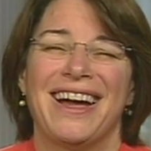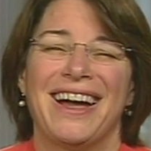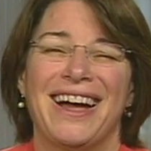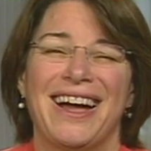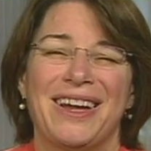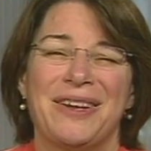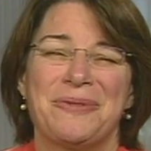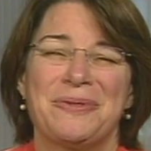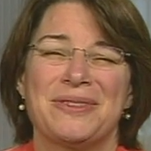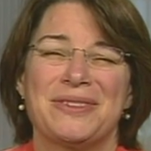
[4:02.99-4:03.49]

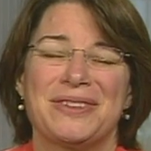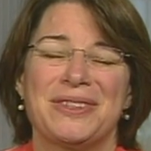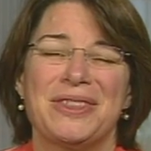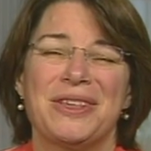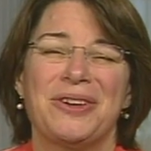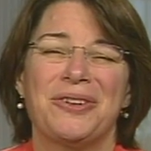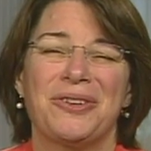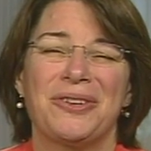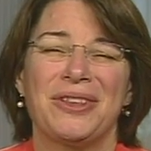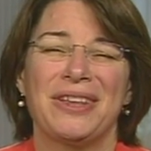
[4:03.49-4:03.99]
It was in
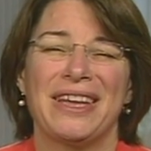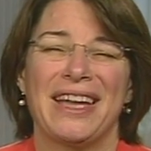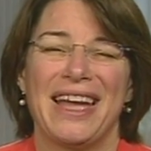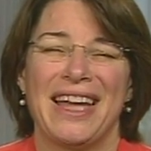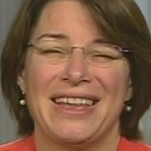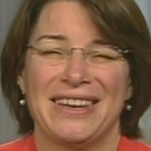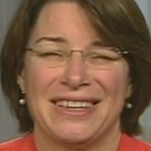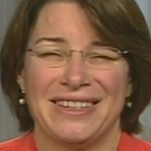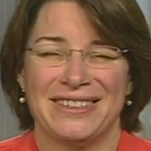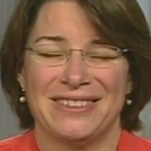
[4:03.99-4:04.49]
the early
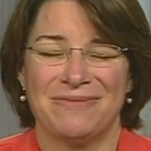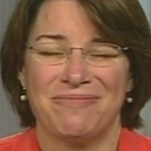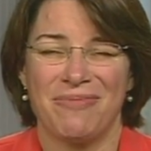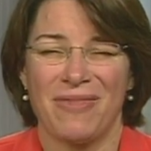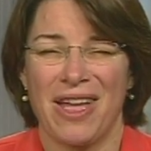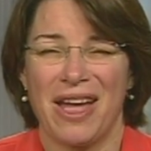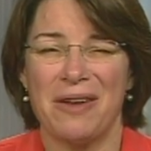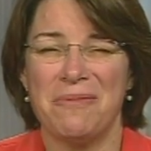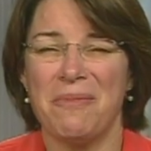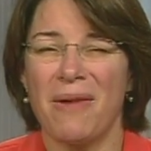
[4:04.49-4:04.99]
80s.
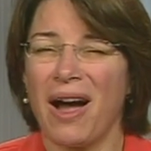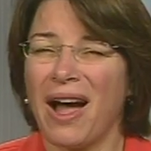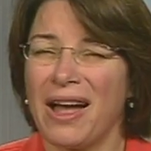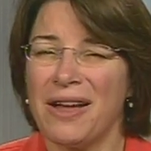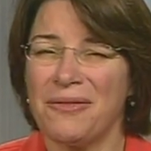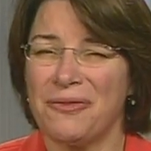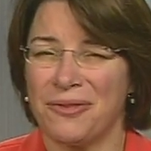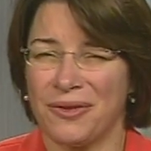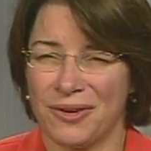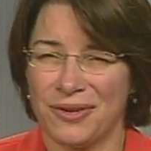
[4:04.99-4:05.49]
And
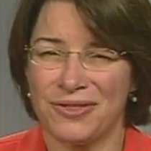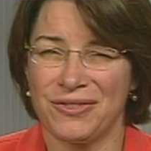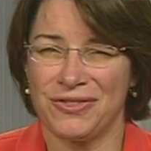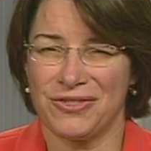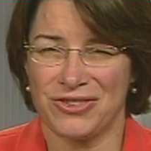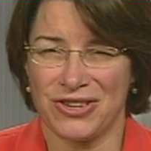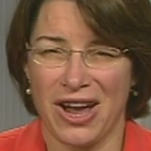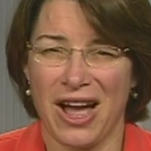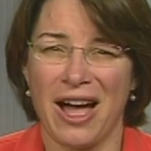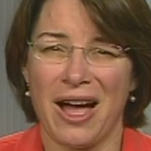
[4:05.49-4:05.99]
my first
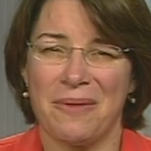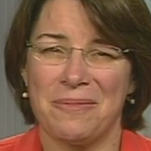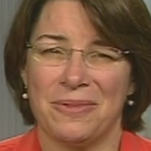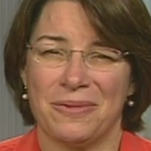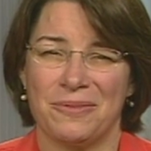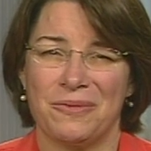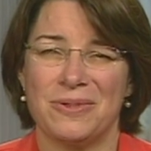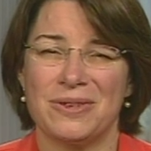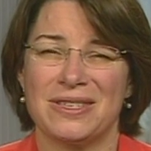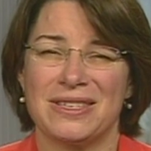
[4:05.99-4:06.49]
job
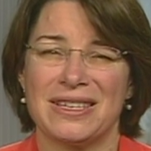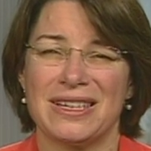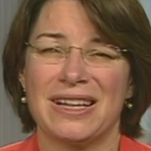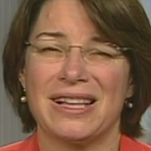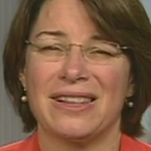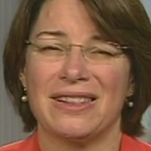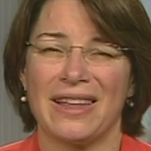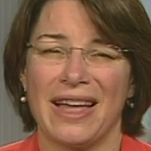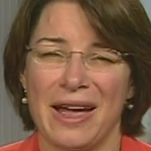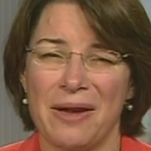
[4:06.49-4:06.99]
was the
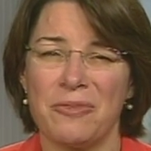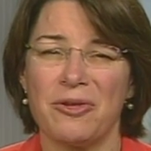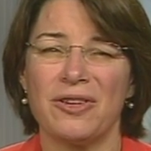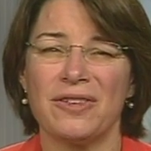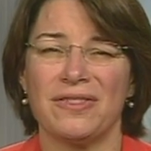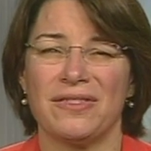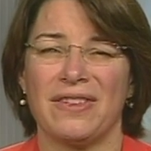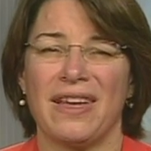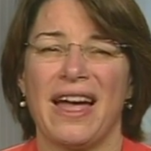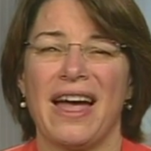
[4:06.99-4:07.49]

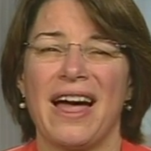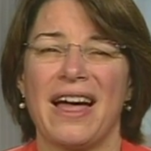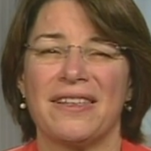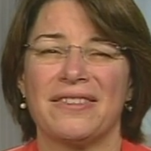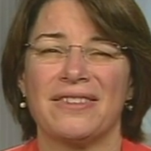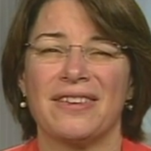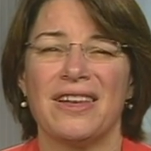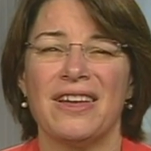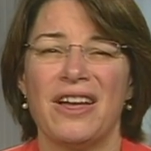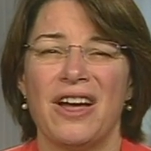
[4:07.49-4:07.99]
glamorous
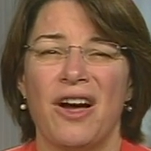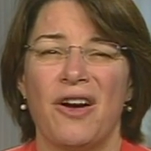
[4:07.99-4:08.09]
task